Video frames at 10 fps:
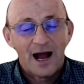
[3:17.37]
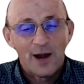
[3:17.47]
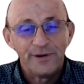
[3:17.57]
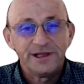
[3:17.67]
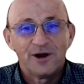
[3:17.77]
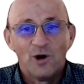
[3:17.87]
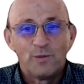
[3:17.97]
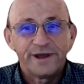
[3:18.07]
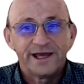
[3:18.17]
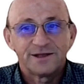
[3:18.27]
I really
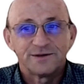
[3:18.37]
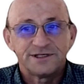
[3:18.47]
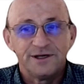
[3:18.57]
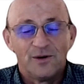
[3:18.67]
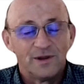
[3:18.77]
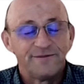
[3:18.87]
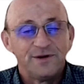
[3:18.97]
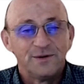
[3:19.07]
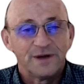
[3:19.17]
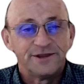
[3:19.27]
hope we get to see all of
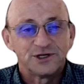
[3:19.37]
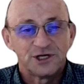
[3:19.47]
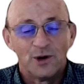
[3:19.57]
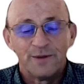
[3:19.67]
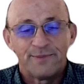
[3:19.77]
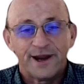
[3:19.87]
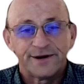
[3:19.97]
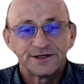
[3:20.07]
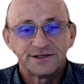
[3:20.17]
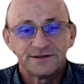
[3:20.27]
you at the show in
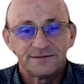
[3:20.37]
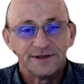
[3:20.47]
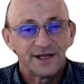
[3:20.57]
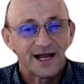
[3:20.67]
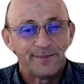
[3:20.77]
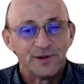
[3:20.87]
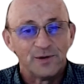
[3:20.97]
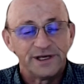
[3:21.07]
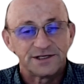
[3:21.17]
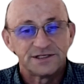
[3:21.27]
Paris in a couple
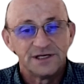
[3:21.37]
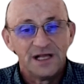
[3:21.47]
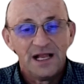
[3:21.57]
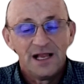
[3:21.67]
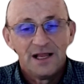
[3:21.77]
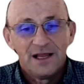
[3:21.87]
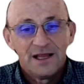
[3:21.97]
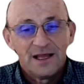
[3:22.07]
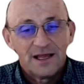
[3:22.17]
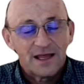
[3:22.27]
of weeks.
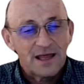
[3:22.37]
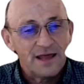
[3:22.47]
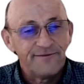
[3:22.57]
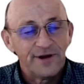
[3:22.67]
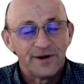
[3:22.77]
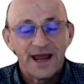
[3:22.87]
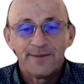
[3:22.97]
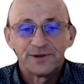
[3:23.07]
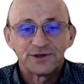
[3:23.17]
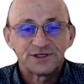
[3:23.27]
If you're
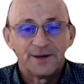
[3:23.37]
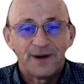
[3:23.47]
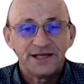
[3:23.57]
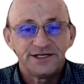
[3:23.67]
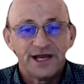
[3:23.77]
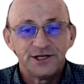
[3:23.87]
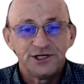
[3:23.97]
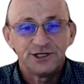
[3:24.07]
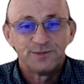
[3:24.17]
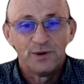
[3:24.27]
unable to stop by
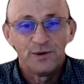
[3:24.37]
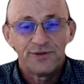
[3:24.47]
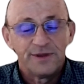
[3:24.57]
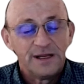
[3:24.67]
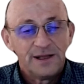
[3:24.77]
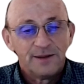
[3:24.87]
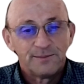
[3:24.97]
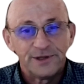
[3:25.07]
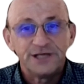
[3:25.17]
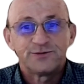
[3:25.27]
CIG's booth,
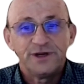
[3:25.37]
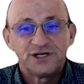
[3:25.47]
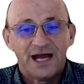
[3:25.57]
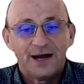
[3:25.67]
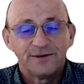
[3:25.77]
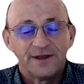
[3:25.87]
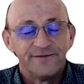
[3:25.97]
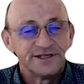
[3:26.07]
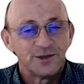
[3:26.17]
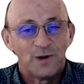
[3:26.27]
please reach out and
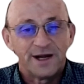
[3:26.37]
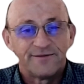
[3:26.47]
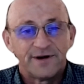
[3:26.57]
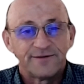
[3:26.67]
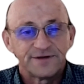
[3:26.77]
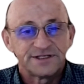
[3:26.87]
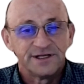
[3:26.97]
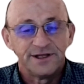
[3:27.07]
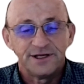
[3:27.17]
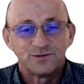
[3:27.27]
visit one of our
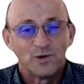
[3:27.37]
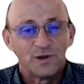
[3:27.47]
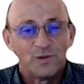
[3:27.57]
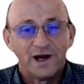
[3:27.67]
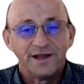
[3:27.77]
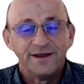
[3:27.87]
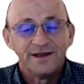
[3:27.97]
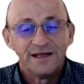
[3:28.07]
facilities worldwide.